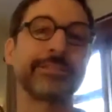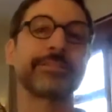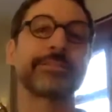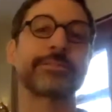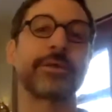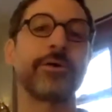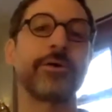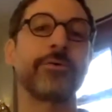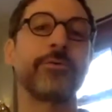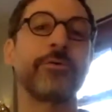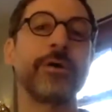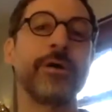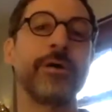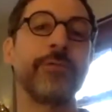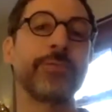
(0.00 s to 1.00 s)
So,
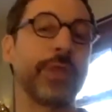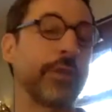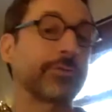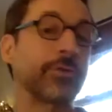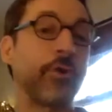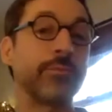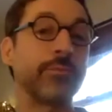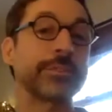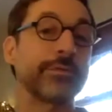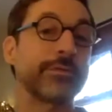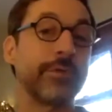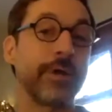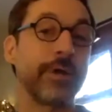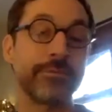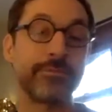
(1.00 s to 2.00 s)
Totem's
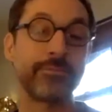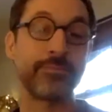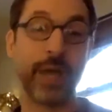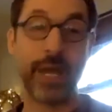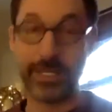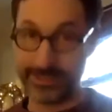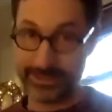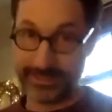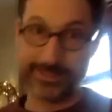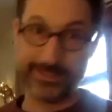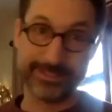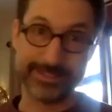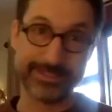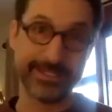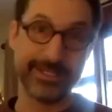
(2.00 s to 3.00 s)
a
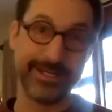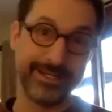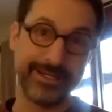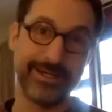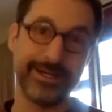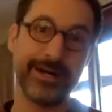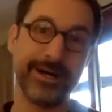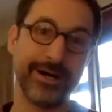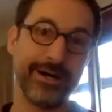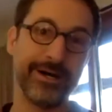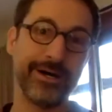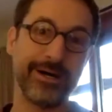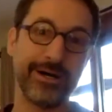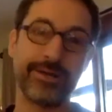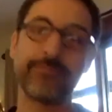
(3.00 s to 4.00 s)
Pisces,
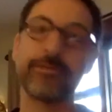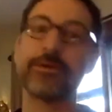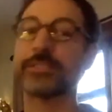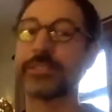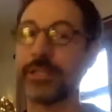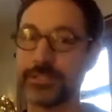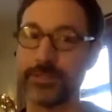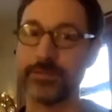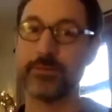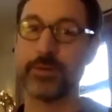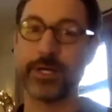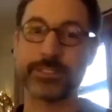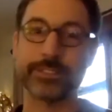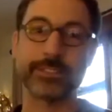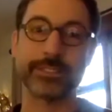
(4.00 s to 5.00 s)
and a very sensitive
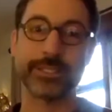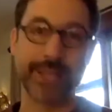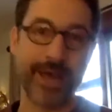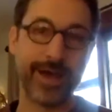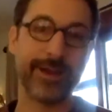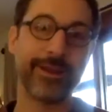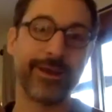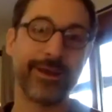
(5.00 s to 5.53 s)
Pisces at that.